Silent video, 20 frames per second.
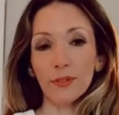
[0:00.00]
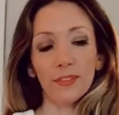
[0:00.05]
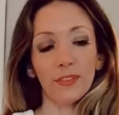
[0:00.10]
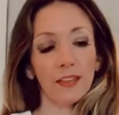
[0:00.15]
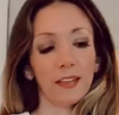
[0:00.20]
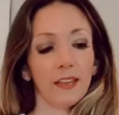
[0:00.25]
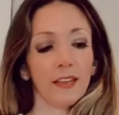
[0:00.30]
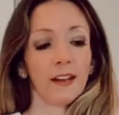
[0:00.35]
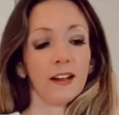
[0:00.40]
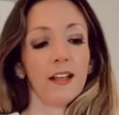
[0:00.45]

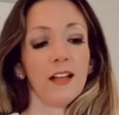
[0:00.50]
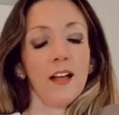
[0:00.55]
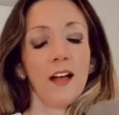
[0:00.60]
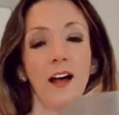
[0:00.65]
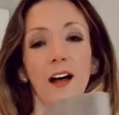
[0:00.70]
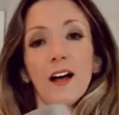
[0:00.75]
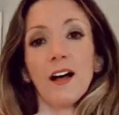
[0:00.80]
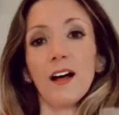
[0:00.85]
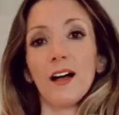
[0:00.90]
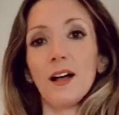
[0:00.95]
it
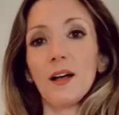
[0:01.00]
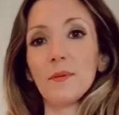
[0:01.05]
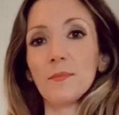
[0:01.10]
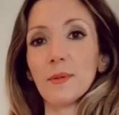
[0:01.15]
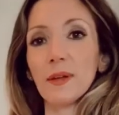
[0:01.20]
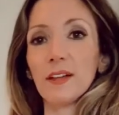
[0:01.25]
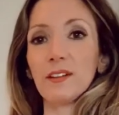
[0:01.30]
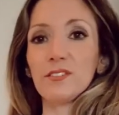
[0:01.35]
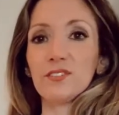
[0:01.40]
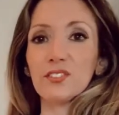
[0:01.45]
um,
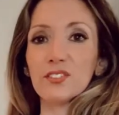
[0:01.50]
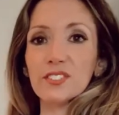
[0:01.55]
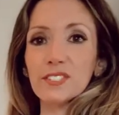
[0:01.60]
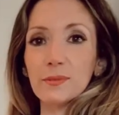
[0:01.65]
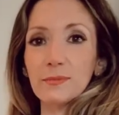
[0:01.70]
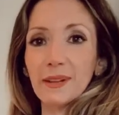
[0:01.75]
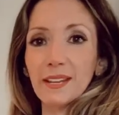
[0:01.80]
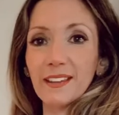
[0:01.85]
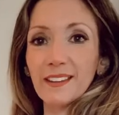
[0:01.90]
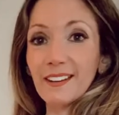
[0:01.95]
just to
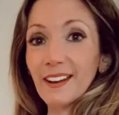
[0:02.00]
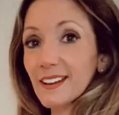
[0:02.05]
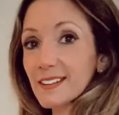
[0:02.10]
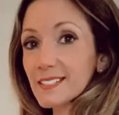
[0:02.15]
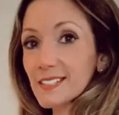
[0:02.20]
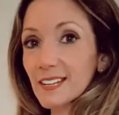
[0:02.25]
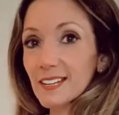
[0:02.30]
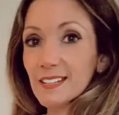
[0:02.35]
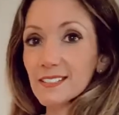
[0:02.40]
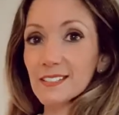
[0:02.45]
make it nice and
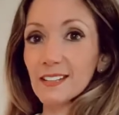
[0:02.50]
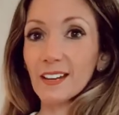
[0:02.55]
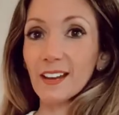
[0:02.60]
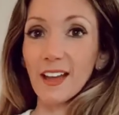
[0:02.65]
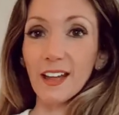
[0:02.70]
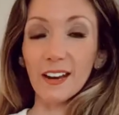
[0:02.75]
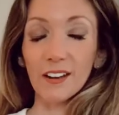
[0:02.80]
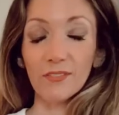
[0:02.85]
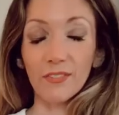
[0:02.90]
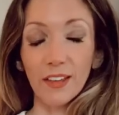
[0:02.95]
easy,
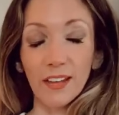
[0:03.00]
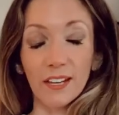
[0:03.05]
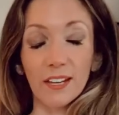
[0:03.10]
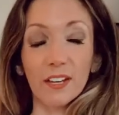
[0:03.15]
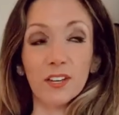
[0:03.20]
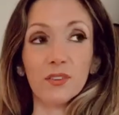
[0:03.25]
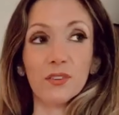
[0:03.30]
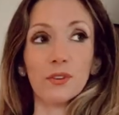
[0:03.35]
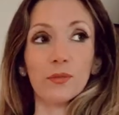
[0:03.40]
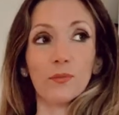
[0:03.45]
kind of like
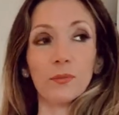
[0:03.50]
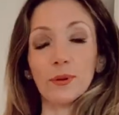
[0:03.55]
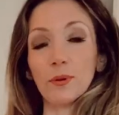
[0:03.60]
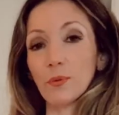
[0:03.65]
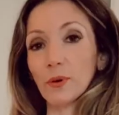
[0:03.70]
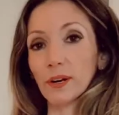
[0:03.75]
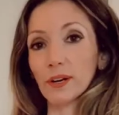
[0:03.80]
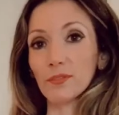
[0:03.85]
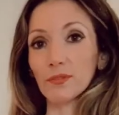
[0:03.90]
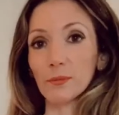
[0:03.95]
you can be
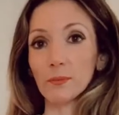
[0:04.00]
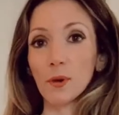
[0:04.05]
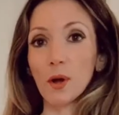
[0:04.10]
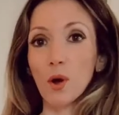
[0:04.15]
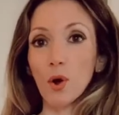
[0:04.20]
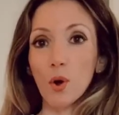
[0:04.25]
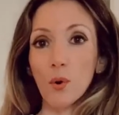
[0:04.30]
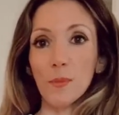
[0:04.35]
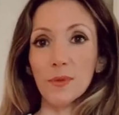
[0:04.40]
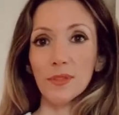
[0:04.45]
working from
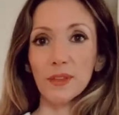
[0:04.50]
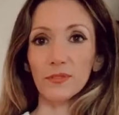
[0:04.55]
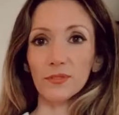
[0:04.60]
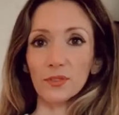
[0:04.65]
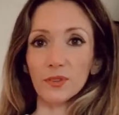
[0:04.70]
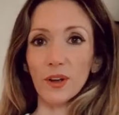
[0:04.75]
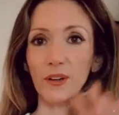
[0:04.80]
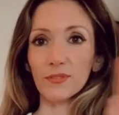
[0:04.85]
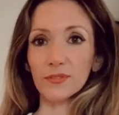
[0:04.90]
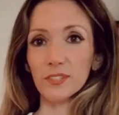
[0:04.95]
home and then if you
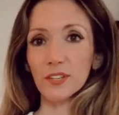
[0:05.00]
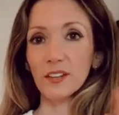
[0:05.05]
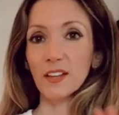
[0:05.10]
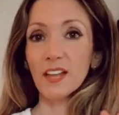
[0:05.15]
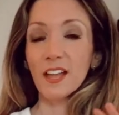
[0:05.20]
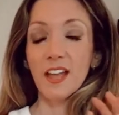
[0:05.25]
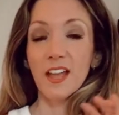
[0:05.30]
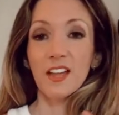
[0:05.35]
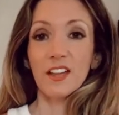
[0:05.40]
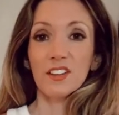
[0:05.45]
have to
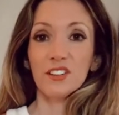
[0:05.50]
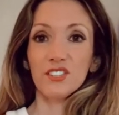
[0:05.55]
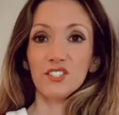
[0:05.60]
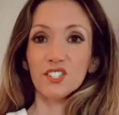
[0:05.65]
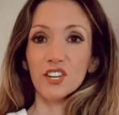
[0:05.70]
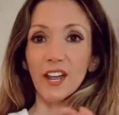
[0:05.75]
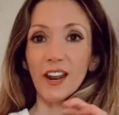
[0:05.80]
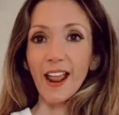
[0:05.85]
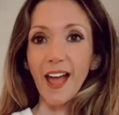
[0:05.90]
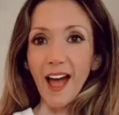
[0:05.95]

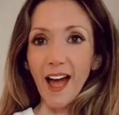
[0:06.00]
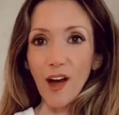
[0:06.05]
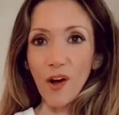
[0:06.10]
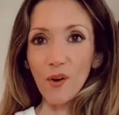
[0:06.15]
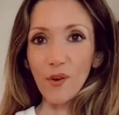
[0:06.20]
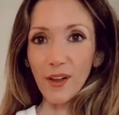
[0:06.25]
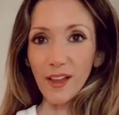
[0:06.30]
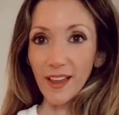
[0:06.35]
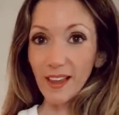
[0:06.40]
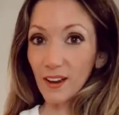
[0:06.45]
jet
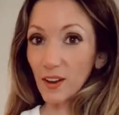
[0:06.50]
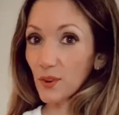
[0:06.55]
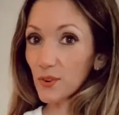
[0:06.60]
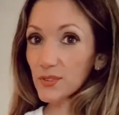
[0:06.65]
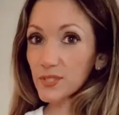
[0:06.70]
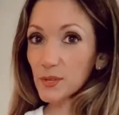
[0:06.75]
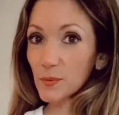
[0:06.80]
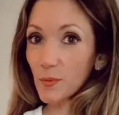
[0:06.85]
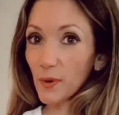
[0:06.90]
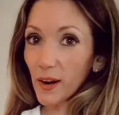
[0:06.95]
out and go
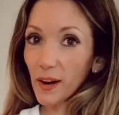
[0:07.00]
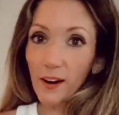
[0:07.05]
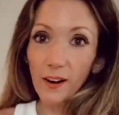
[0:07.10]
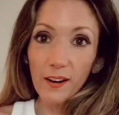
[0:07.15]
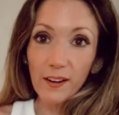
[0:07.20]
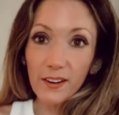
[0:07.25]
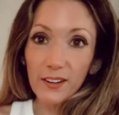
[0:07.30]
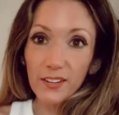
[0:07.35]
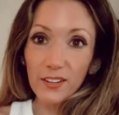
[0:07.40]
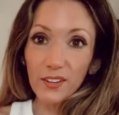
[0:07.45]
somewhere,
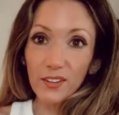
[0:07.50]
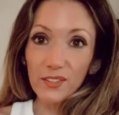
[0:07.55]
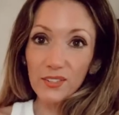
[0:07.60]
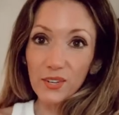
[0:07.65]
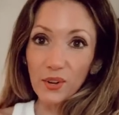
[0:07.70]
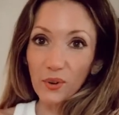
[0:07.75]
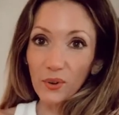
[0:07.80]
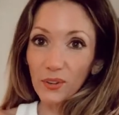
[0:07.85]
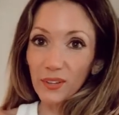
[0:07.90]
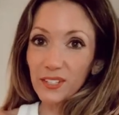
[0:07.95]
you're
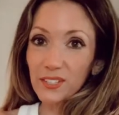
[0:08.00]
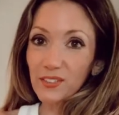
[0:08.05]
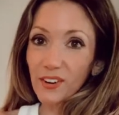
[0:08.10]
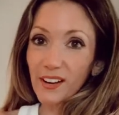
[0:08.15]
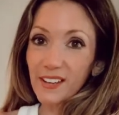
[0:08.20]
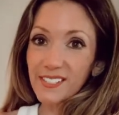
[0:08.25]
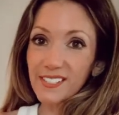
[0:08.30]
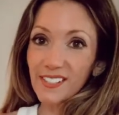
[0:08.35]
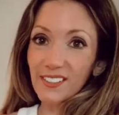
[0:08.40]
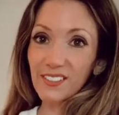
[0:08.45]
totally
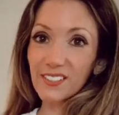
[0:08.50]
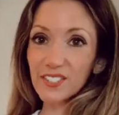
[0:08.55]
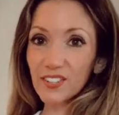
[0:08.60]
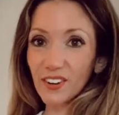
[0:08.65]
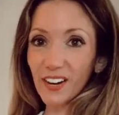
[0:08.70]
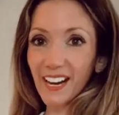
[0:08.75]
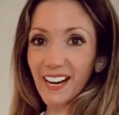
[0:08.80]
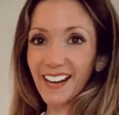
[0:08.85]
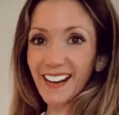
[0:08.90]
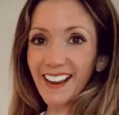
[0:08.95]
dressed, it looks
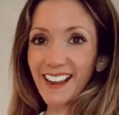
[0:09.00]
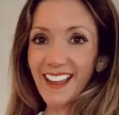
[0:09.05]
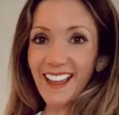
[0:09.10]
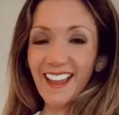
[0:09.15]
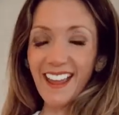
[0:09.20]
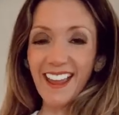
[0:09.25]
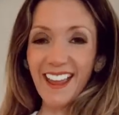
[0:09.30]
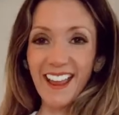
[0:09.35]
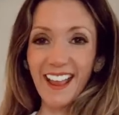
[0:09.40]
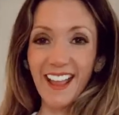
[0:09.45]
great.
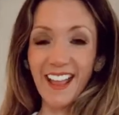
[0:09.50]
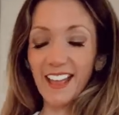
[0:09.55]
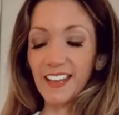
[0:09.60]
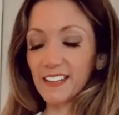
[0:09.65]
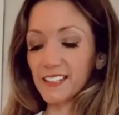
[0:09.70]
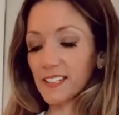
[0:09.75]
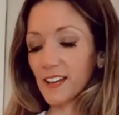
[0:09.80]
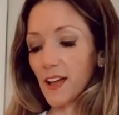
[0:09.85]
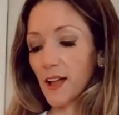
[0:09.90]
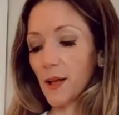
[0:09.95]
And
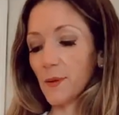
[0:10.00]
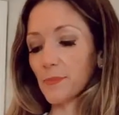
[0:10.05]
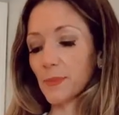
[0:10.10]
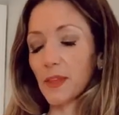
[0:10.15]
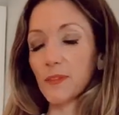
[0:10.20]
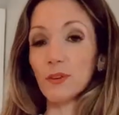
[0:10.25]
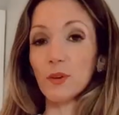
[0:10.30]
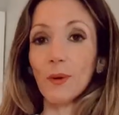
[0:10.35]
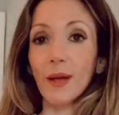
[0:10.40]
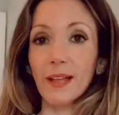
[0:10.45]
um, if
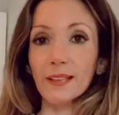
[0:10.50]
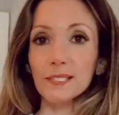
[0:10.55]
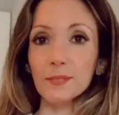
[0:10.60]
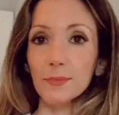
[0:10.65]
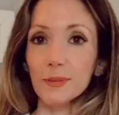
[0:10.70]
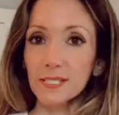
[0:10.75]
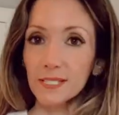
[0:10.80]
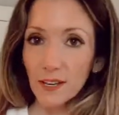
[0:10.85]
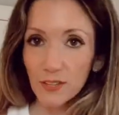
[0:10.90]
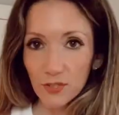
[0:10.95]
you add some
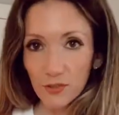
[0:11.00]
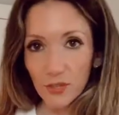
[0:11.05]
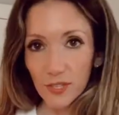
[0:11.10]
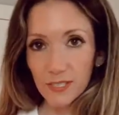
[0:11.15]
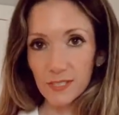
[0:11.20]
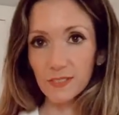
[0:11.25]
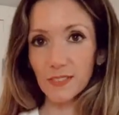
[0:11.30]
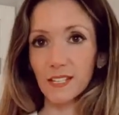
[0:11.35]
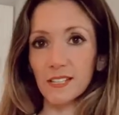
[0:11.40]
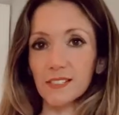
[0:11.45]
accessories and
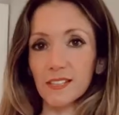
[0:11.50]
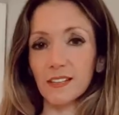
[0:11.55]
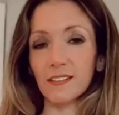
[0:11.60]
things like